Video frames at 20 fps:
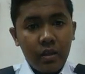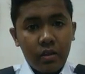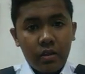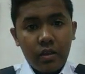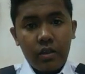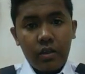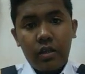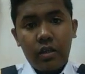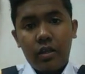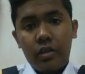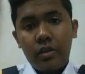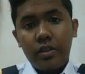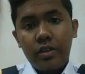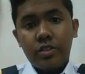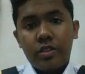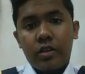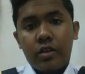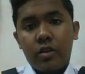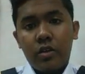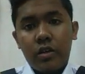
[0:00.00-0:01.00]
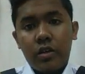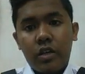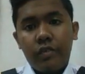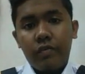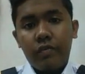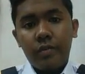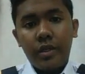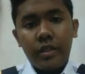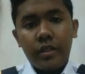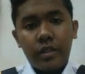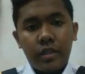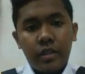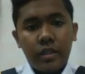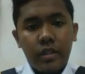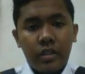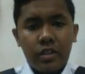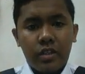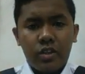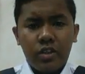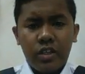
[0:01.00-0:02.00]
So now is concave mirror.
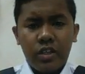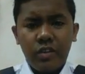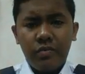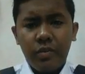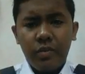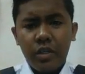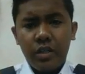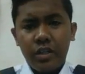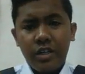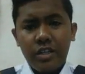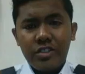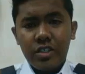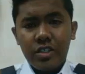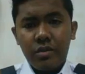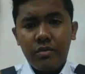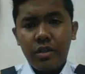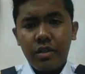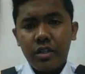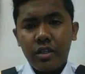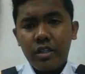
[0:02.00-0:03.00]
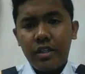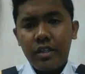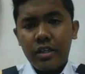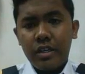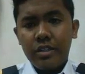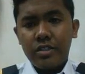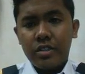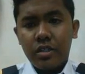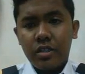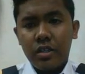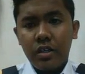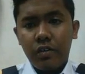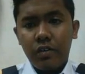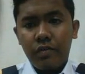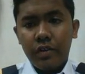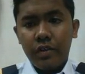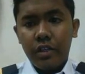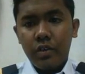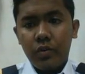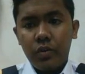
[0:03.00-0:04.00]
A concave mirror is a mirror that is curved
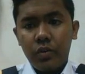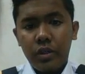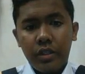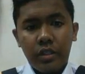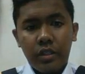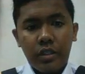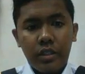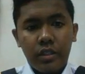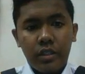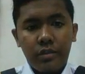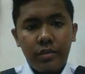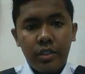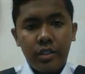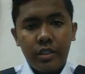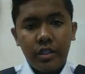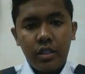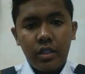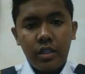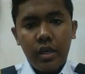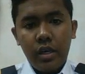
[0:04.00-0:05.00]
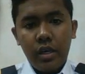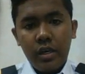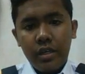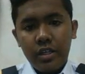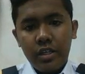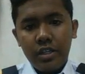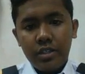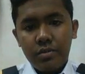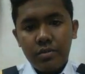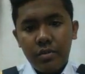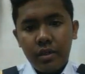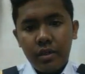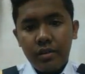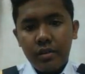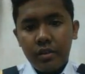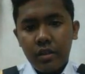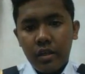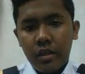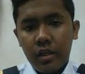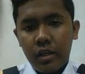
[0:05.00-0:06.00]
inward the middle. This might
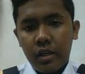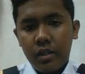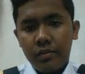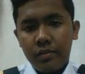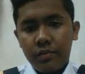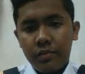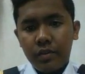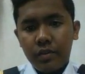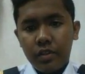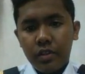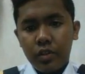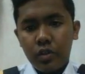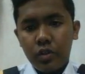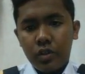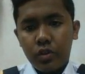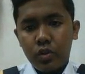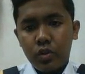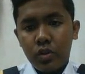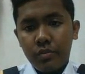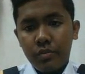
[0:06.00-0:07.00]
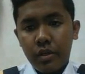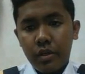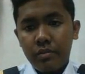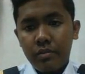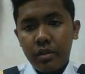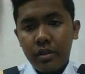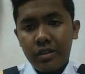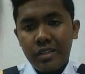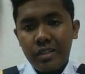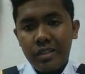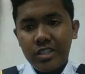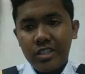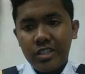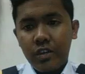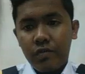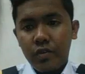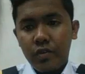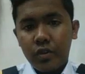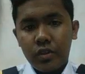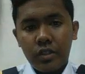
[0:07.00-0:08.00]
help you to remember this
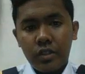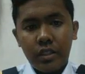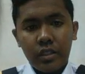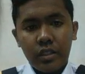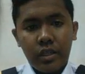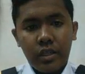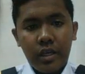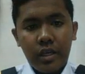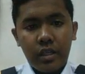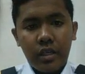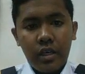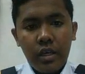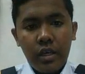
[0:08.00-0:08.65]
if you think that